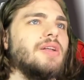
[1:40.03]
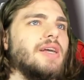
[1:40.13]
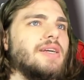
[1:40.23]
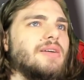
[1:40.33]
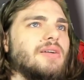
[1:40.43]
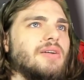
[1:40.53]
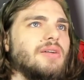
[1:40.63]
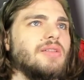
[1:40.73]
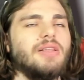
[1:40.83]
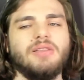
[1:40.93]
Like,
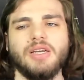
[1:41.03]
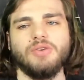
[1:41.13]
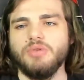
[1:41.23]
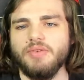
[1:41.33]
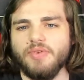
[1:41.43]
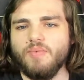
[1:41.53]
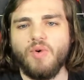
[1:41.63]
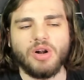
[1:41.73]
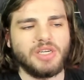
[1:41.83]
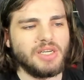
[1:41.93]
did you even
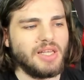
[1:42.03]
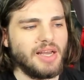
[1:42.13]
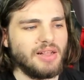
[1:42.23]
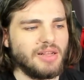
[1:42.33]
watch it then?